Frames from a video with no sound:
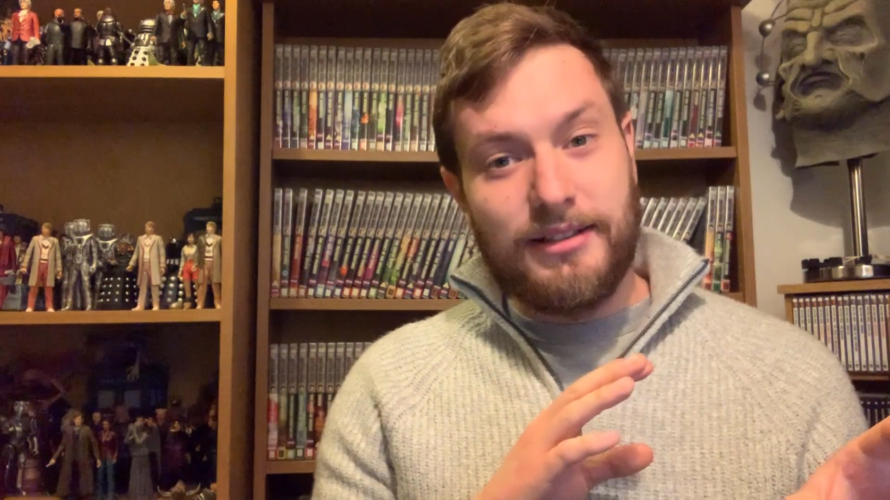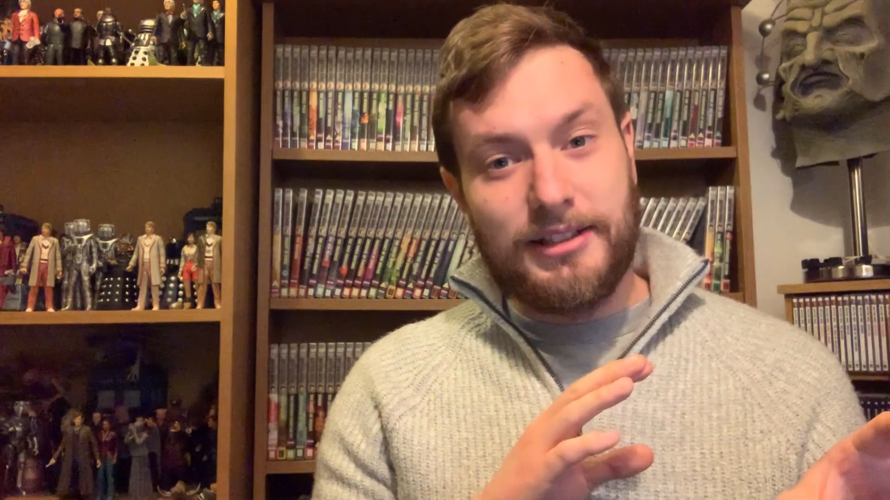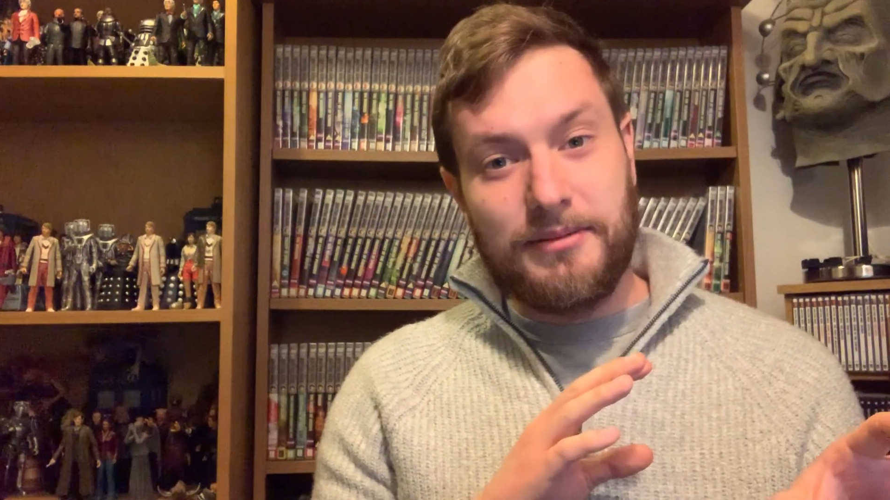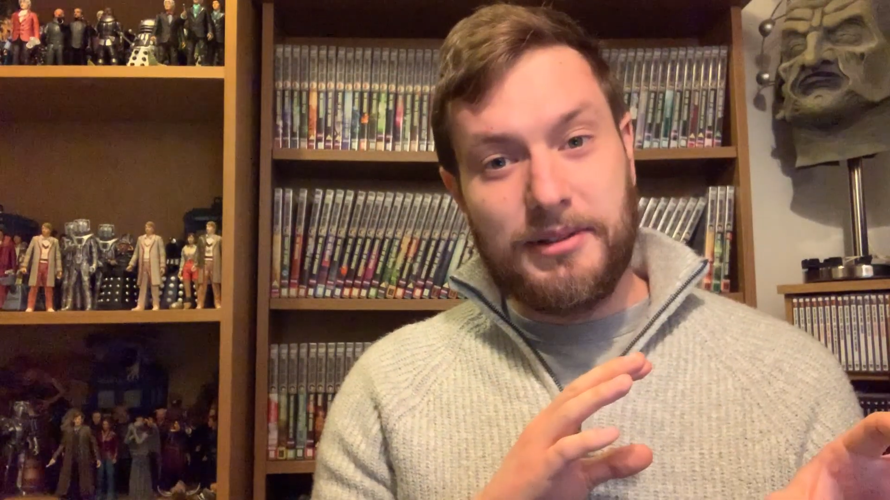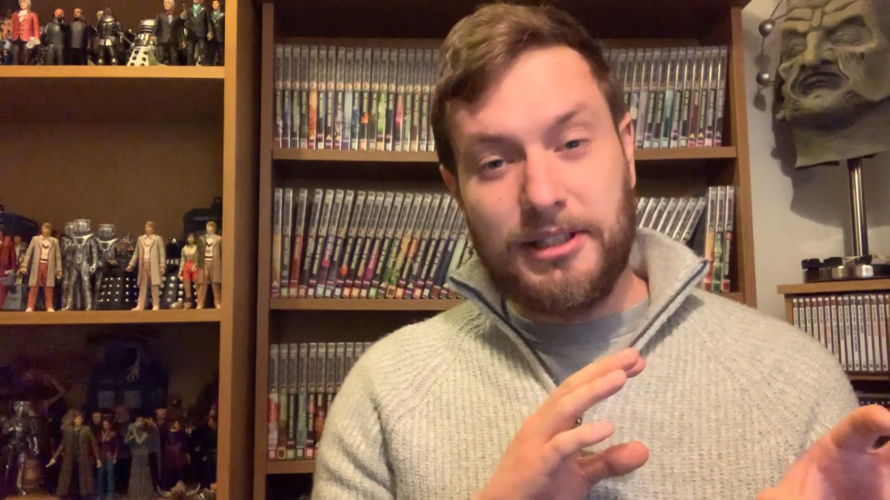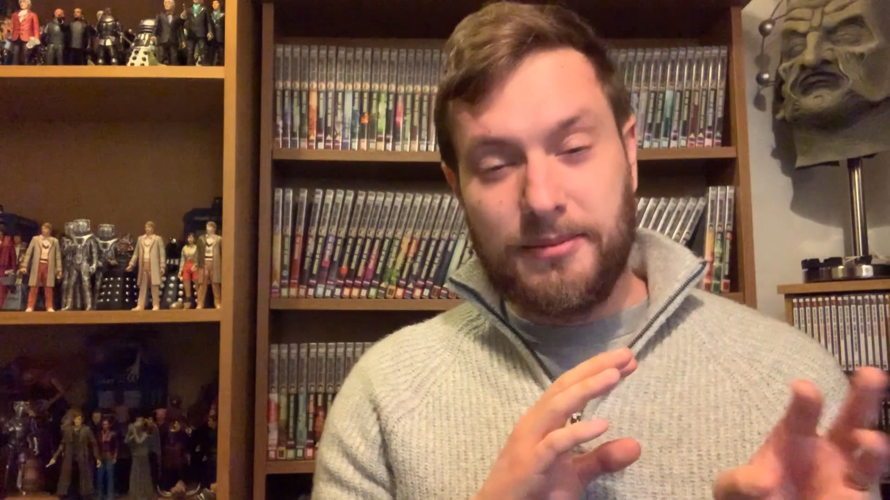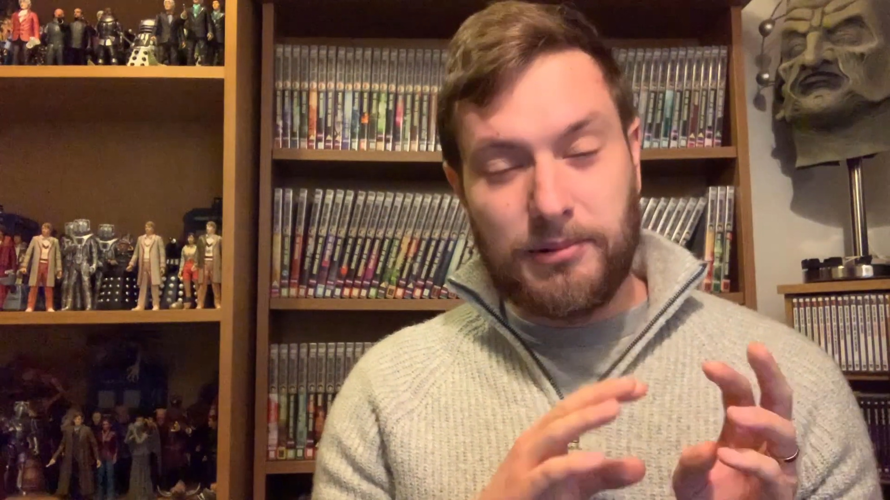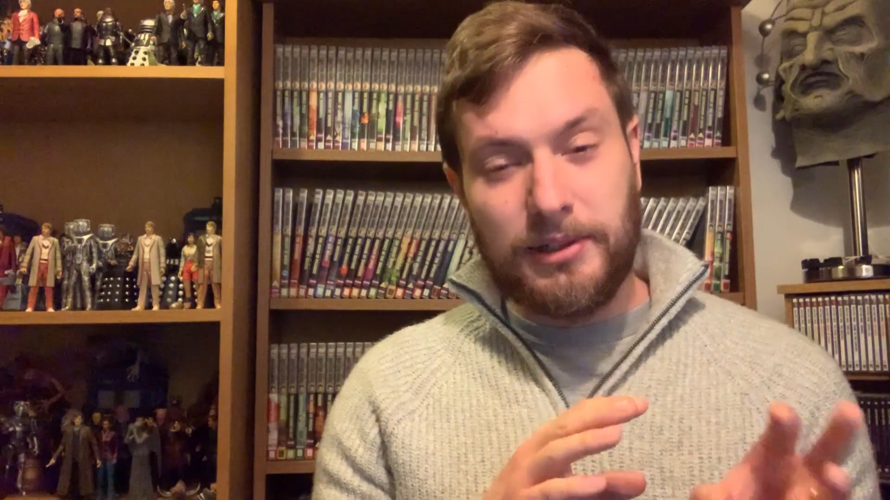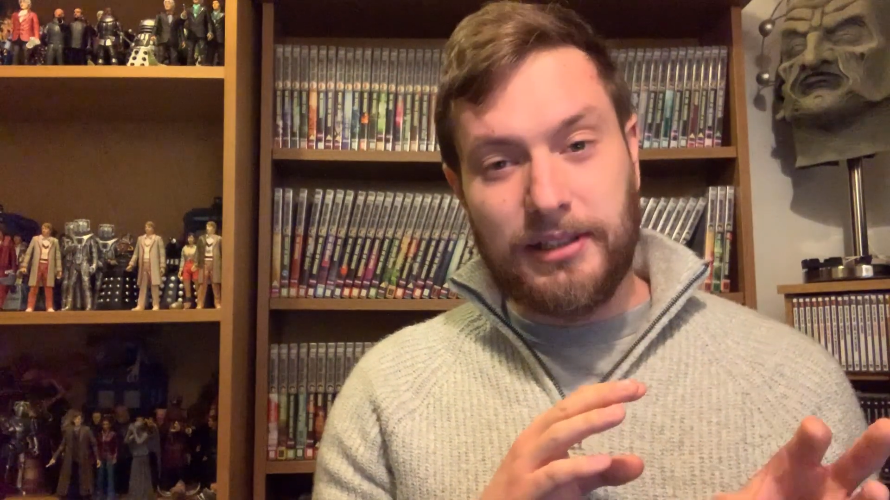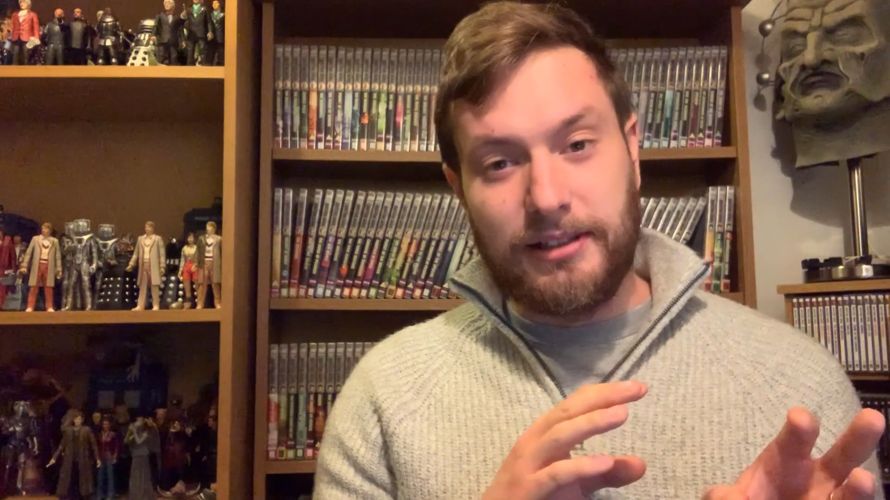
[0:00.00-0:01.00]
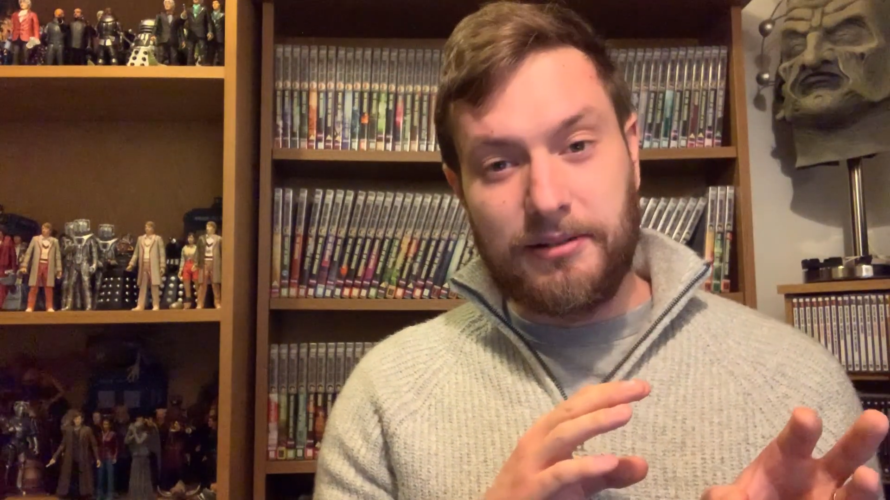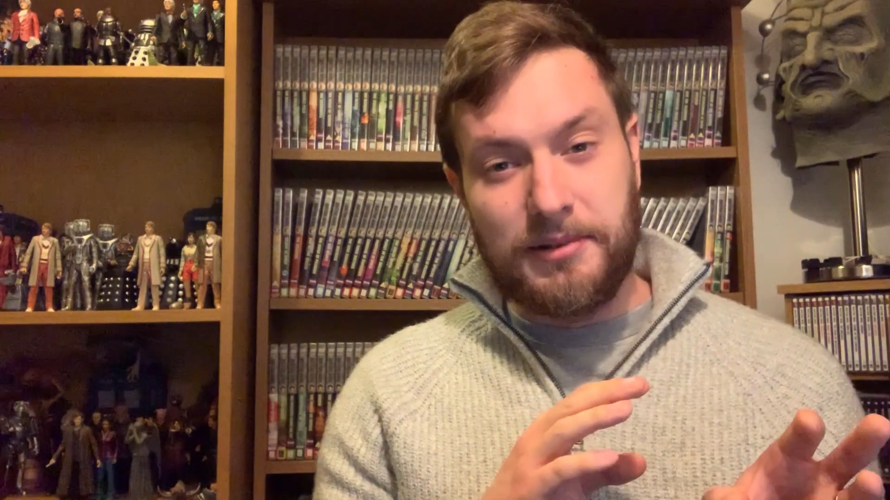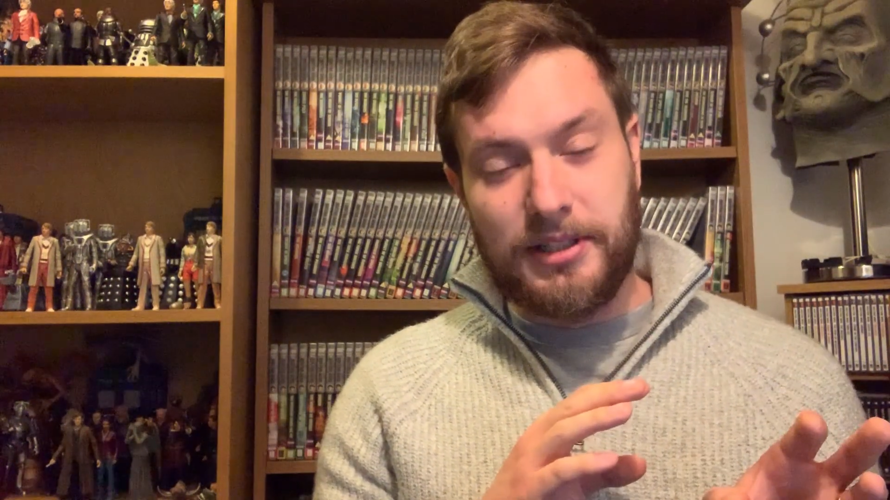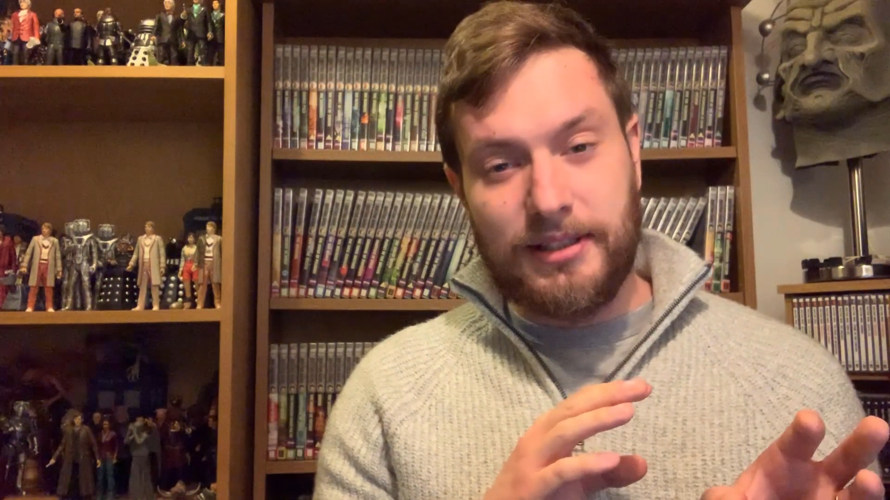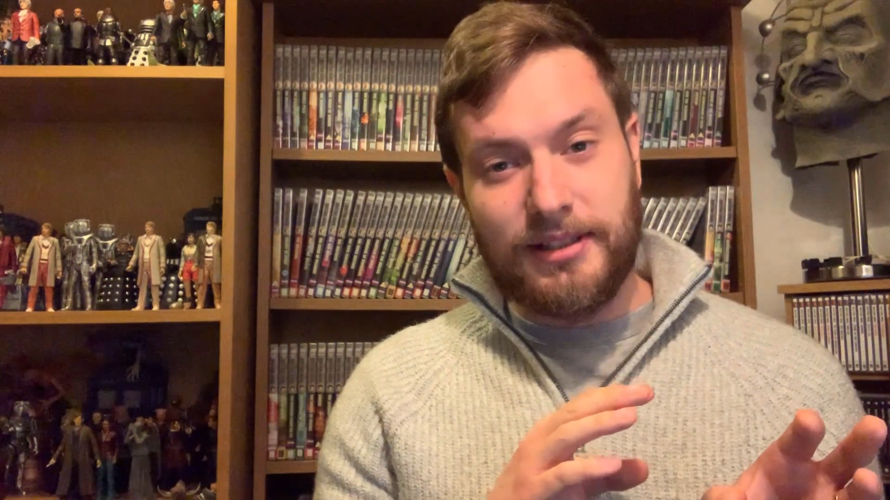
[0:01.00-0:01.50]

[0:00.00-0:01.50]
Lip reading: some of the spoiler images,